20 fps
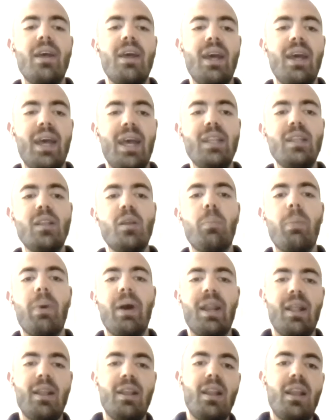and
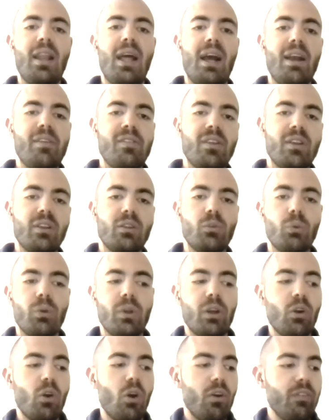parallelizing to
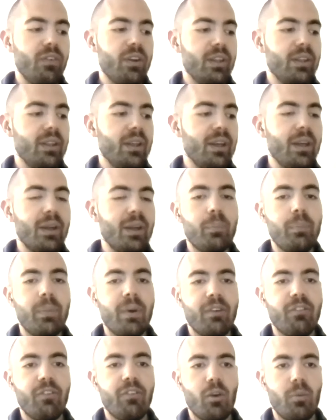recover the
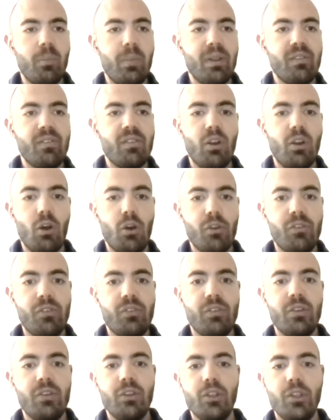performance
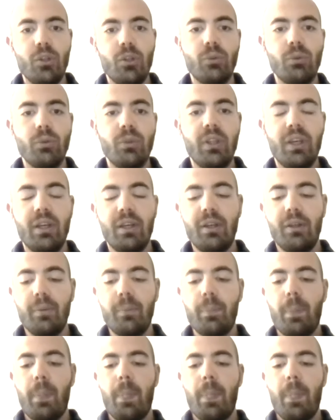loss due to the